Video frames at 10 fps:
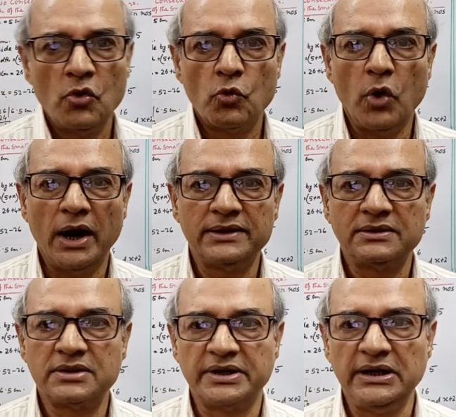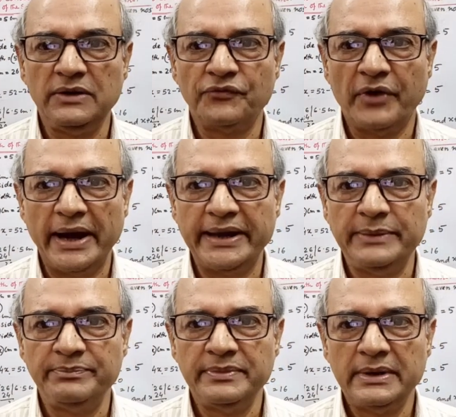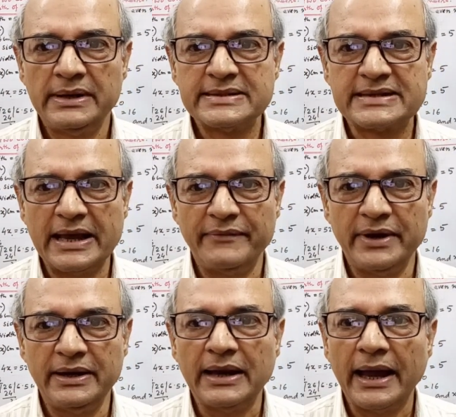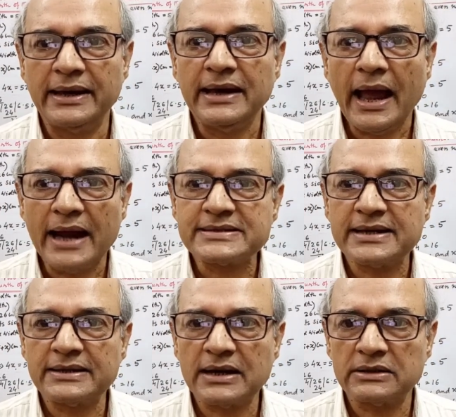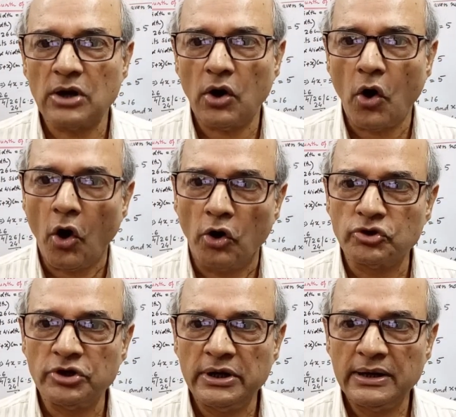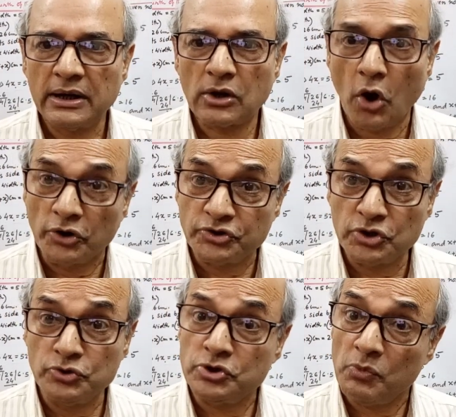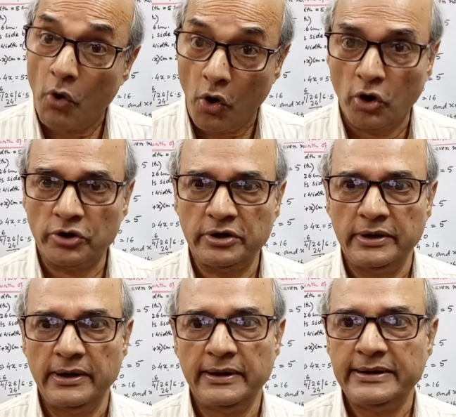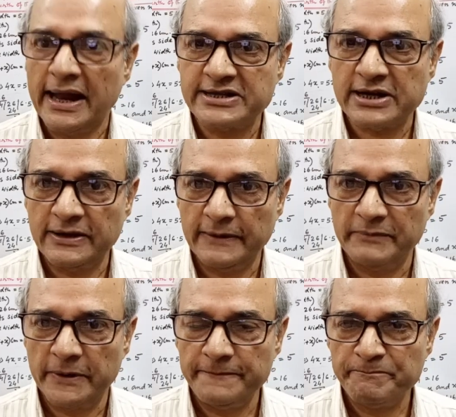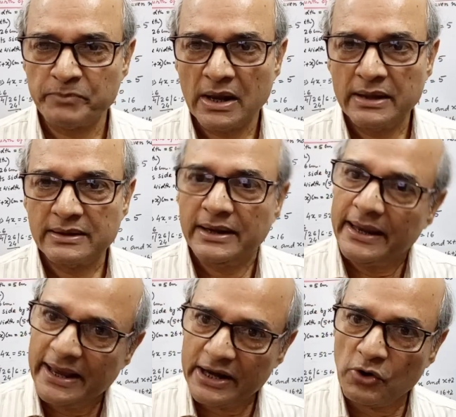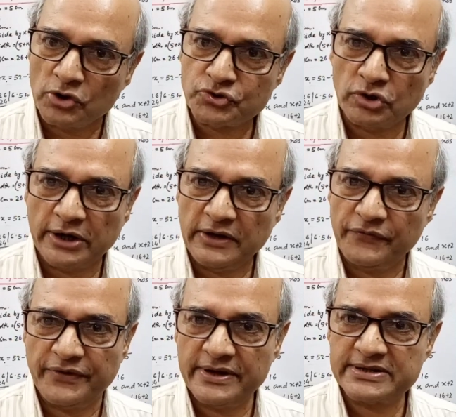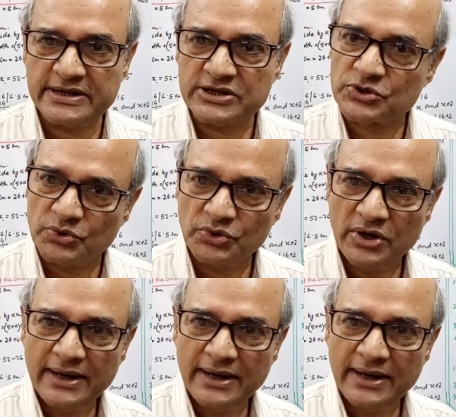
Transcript: 1, 3, 5, 7, 9, etc. The odd, consecutive odd natural number. Here also the difference is 2.